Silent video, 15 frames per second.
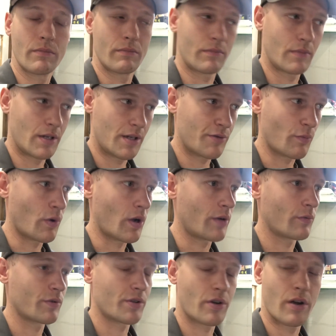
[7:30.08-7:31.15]
is what
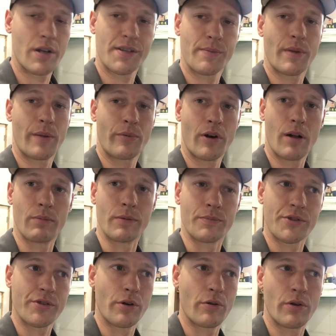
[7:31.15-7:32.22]
was causing my problem.
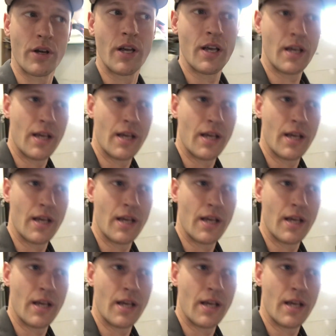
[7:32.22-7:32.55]
So